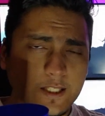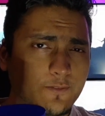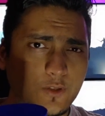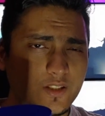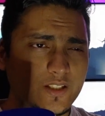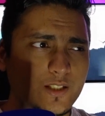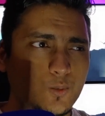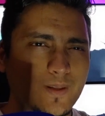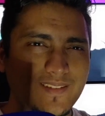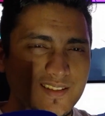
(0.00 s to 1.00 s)
If you're thinking
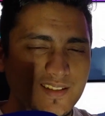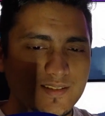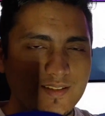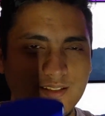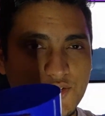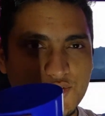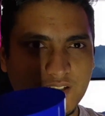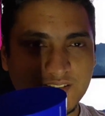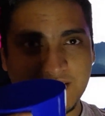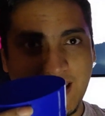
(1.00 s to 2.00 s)
what this is
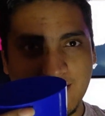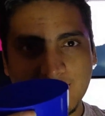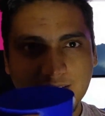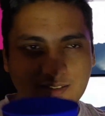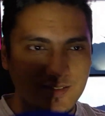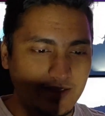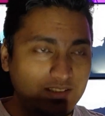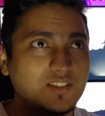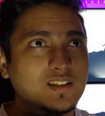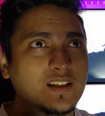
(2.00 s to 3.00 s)
just tank.
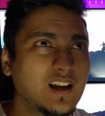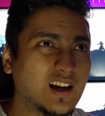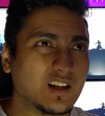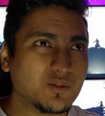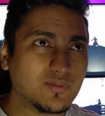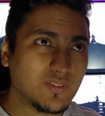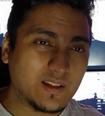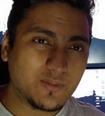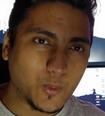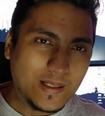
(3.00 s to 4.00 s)
It's around
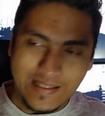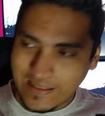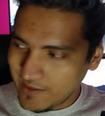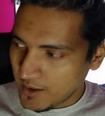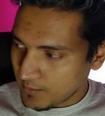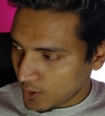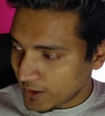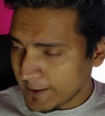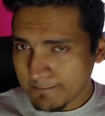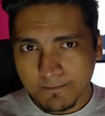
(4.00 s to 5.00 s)
5:20 in the
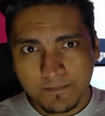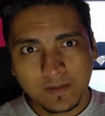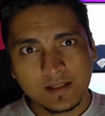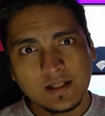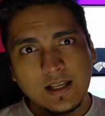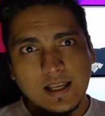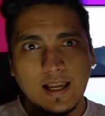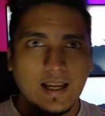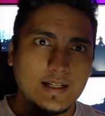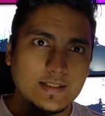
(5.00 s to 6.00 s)
morning
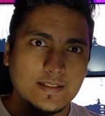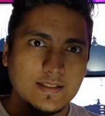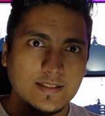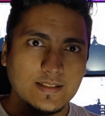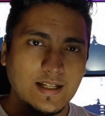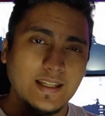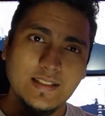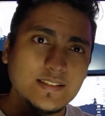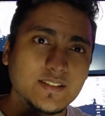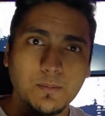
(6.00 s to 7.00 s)
and I
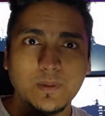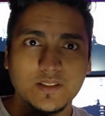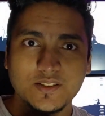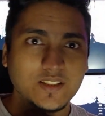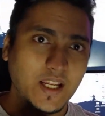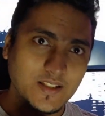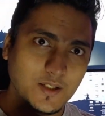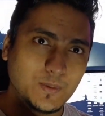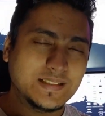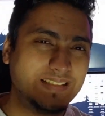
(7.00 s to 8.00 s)
need some energy right
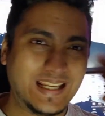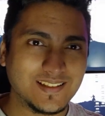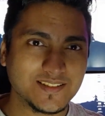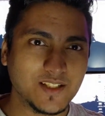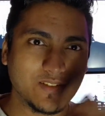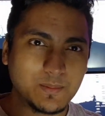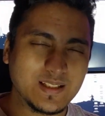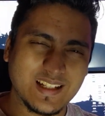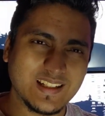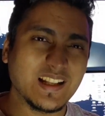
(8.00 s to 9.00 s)
now, and Tang is giving me
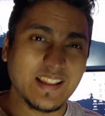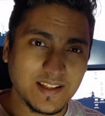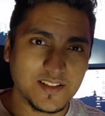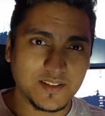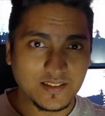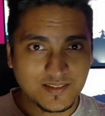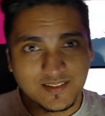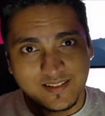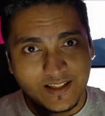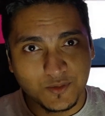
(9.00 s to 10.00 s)
that, and I like the taste.
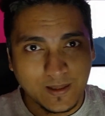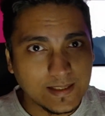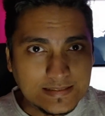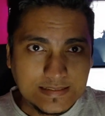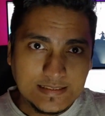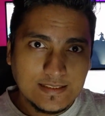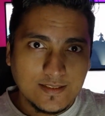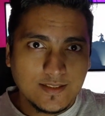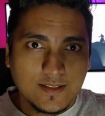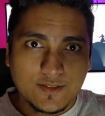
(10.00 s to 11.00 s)
That's why.
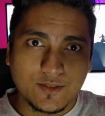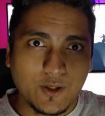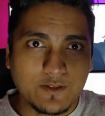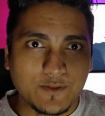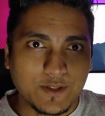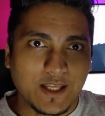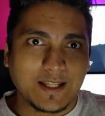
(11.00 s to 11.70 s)
Sorry for